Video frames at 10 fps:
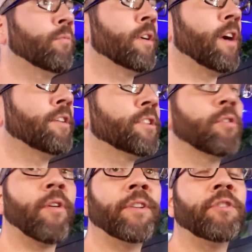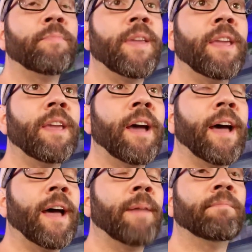We're also going to be
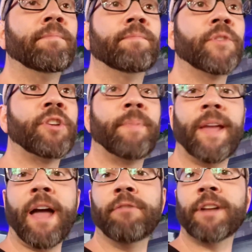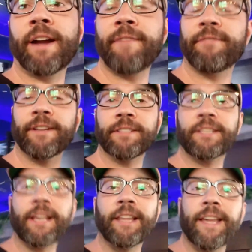shipping out our African
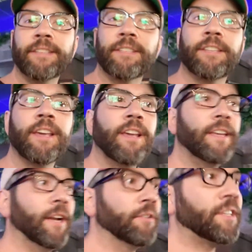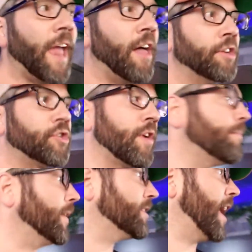cichlids, snails,
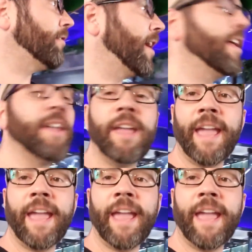shrimp, etc.